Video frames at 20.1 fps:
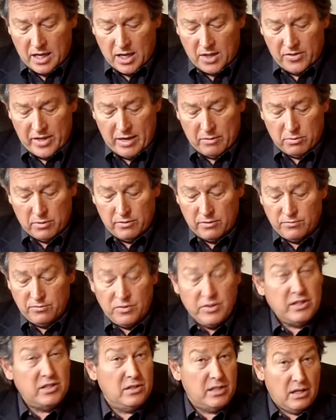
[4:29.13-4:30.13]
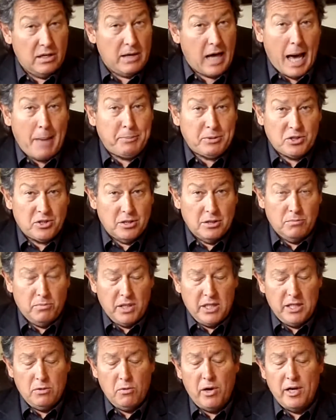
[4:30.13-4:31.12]
They were opposite in
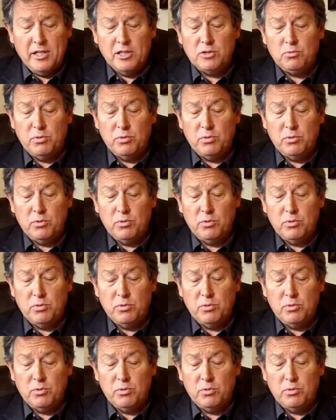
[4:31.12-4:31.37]
many ways,